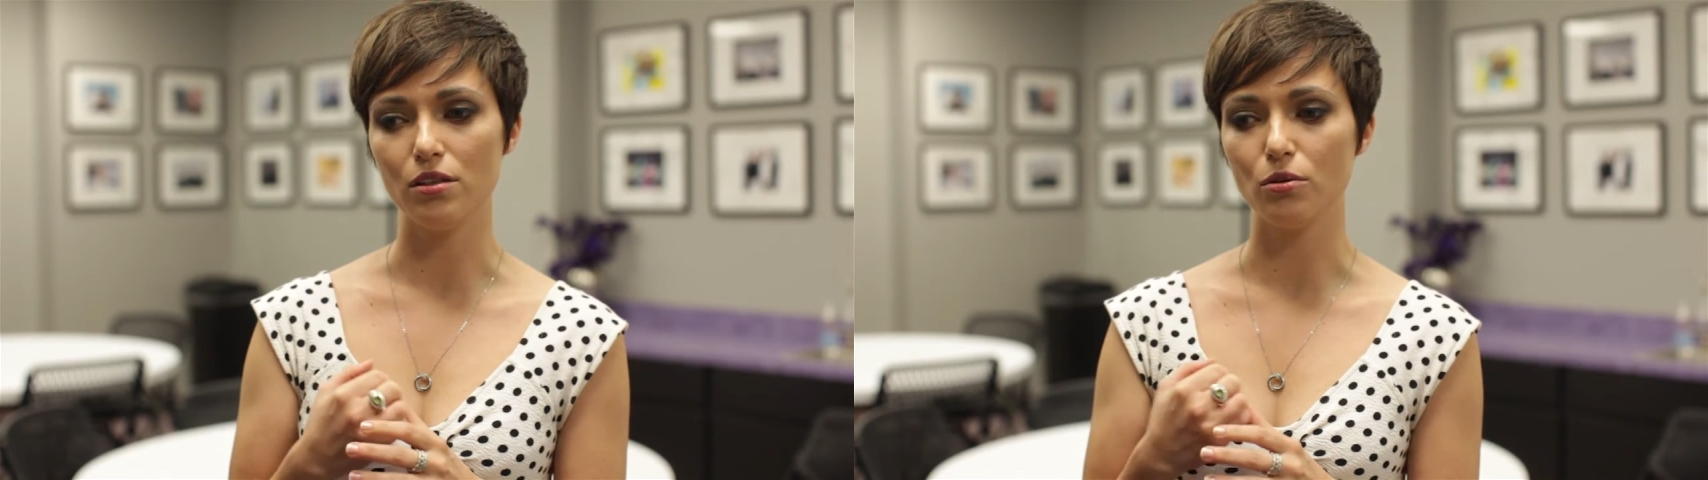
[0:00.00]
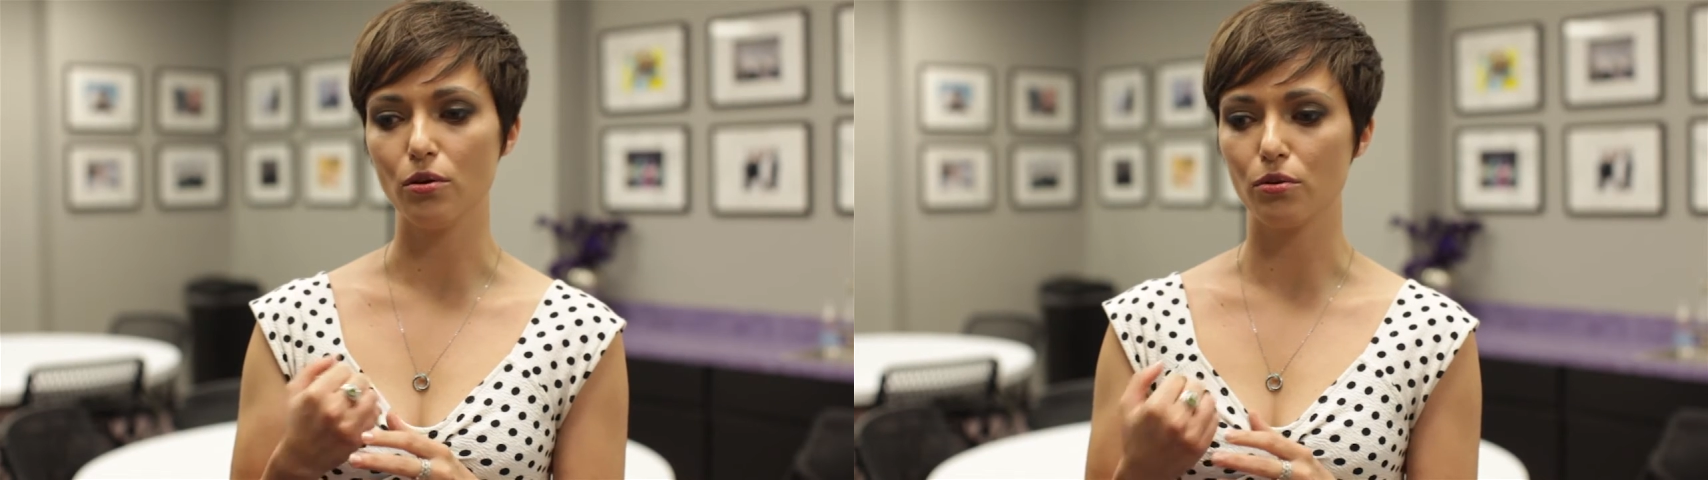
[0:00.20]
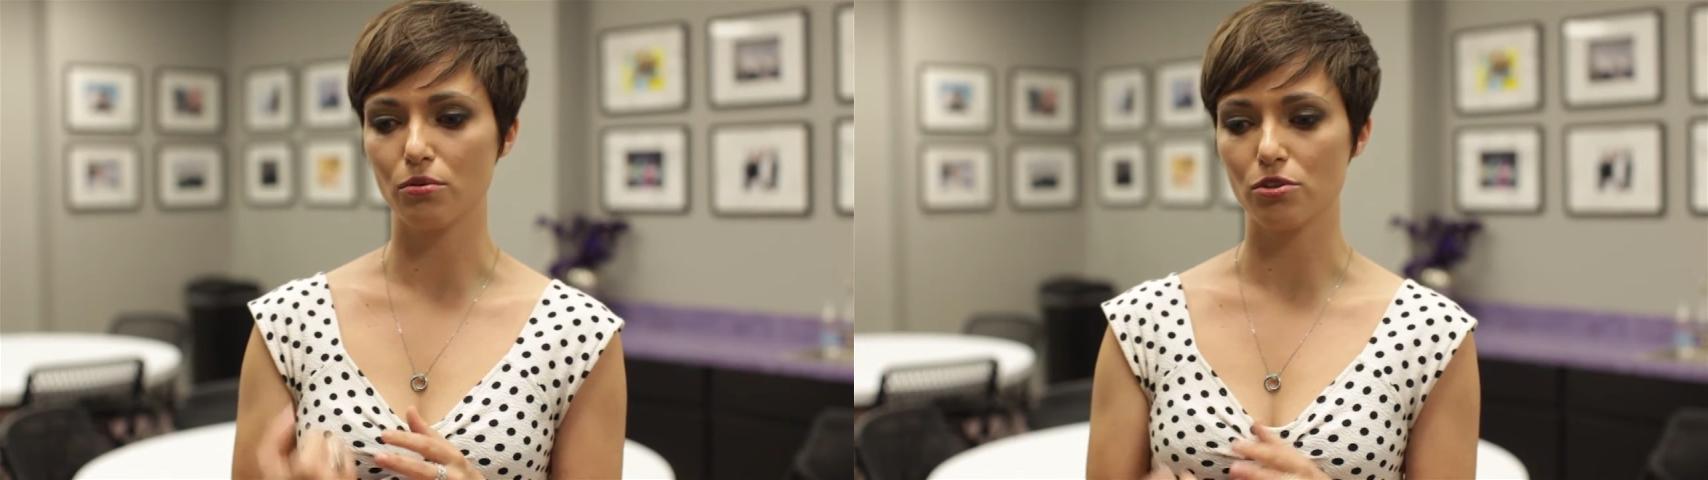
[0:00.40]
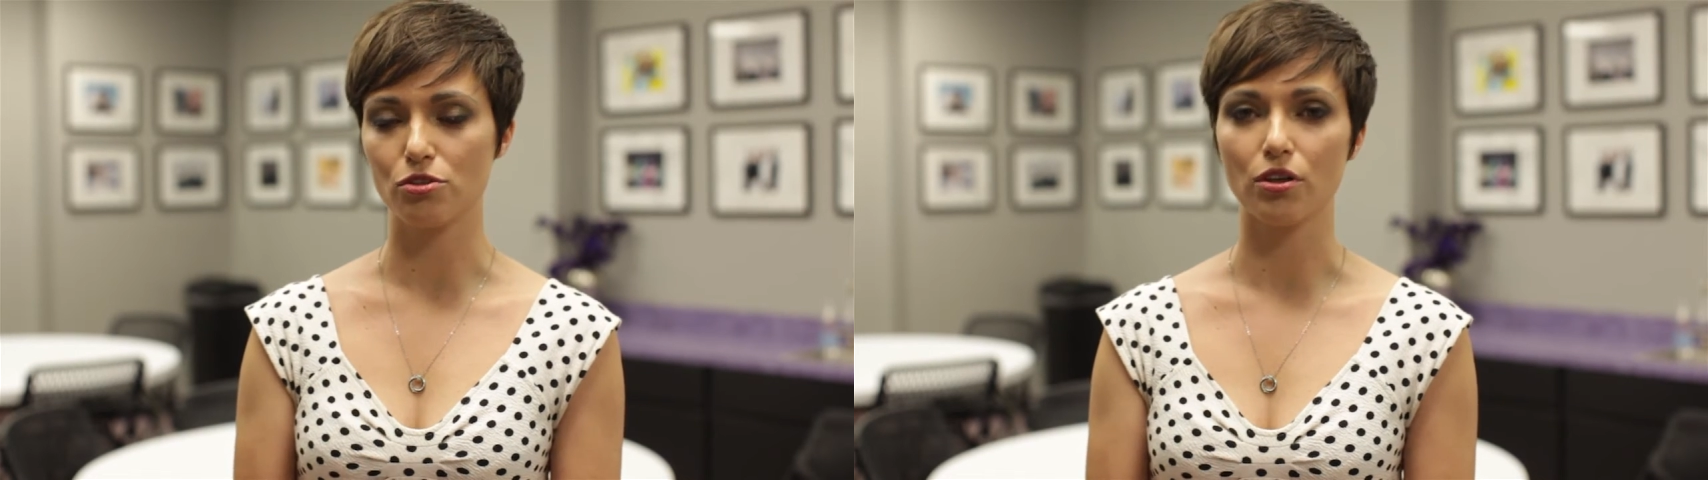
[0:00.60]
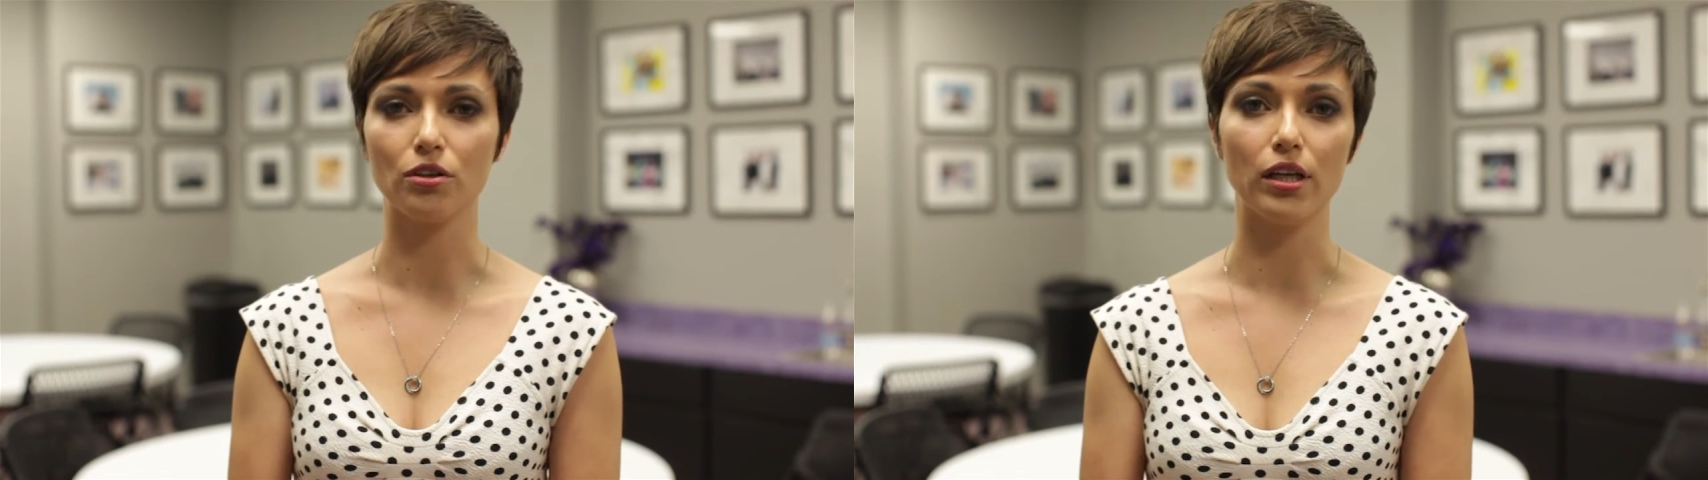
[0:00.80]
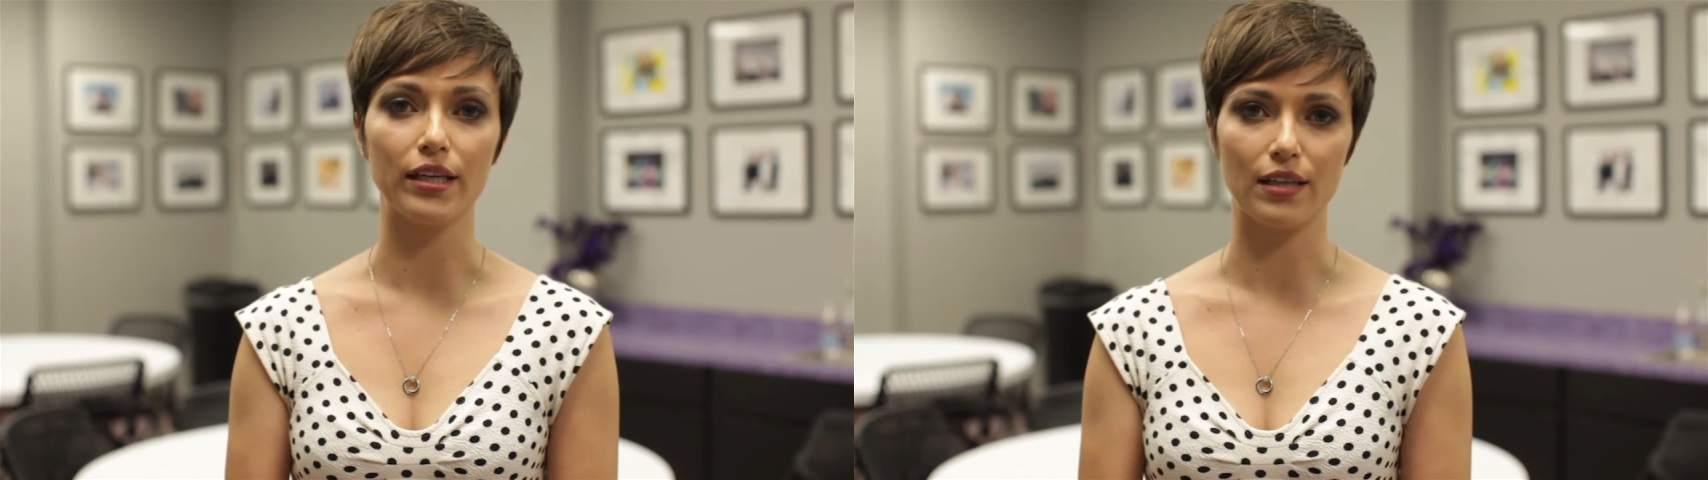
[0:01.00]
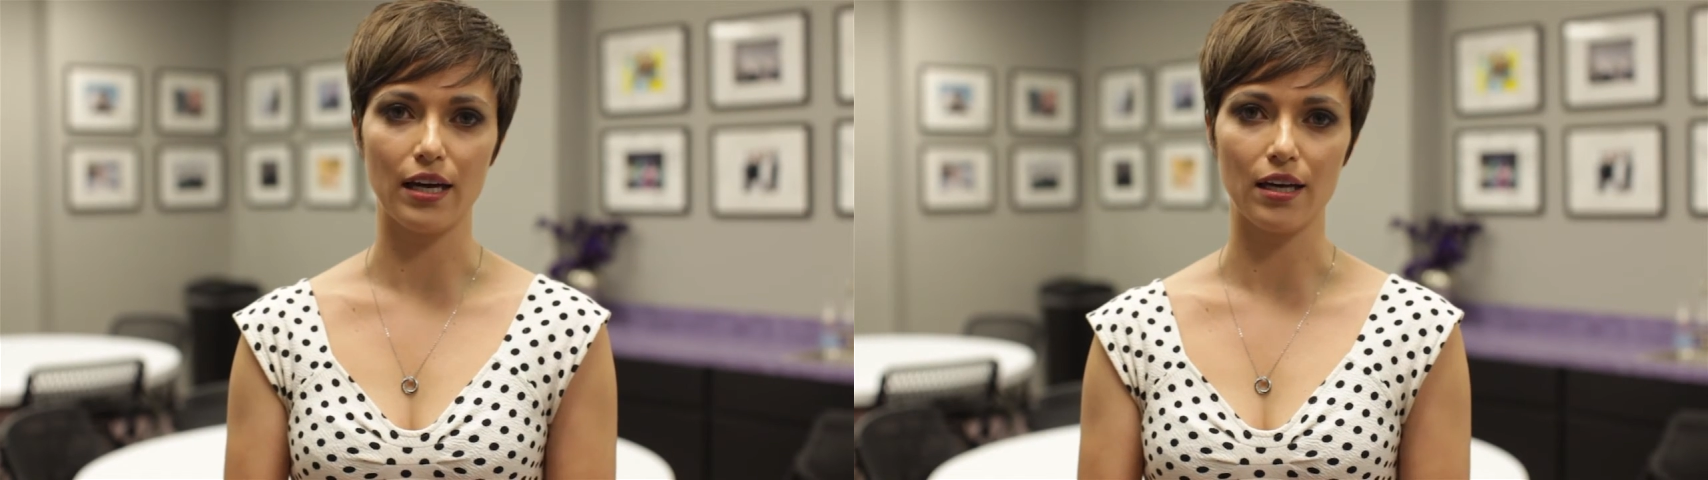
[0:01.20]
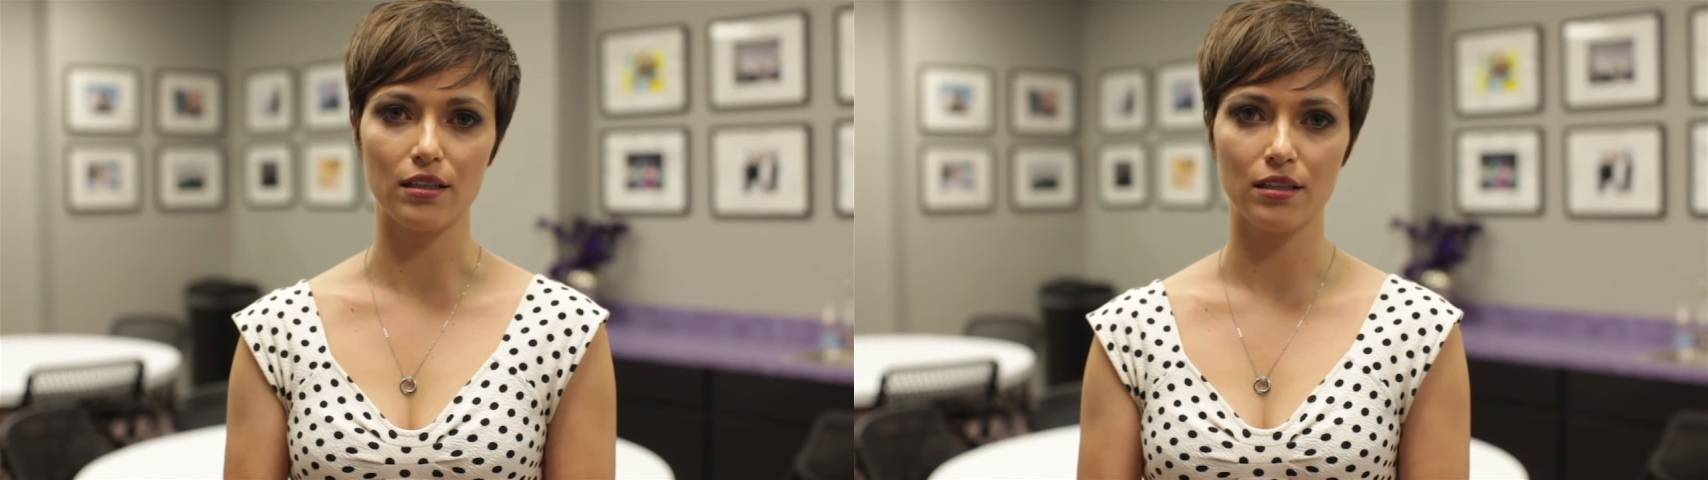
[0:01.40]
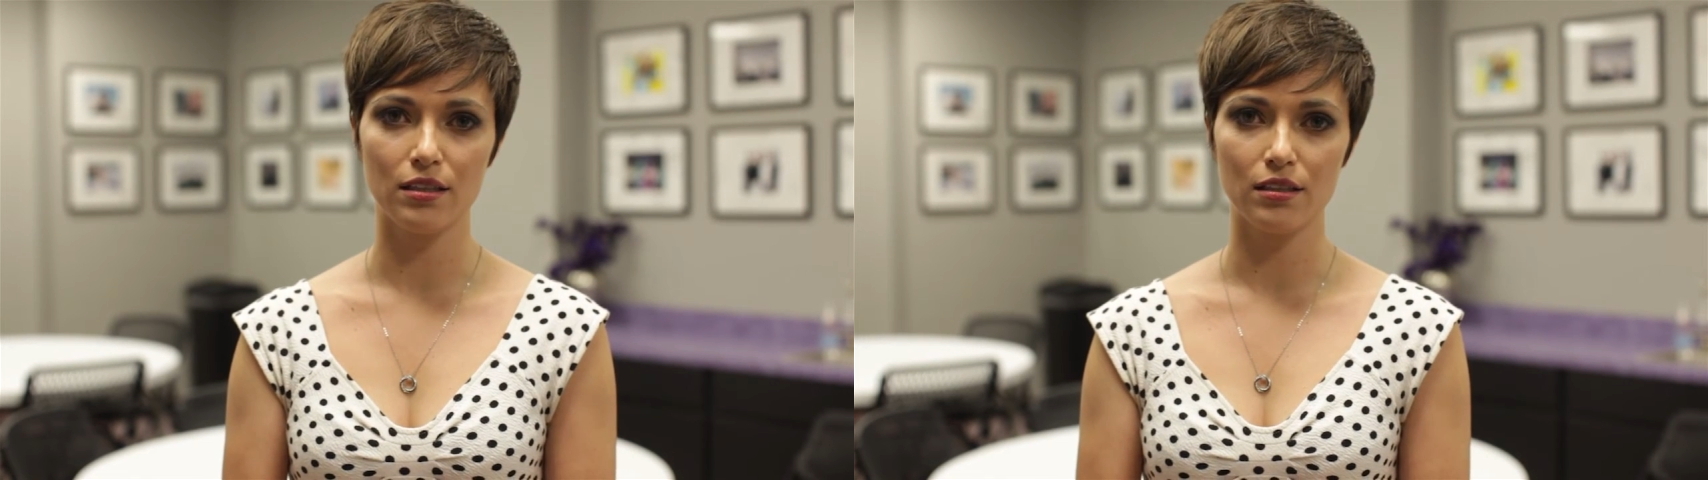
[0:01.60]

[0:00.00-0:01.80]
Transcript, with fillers: you go through a struggle like that,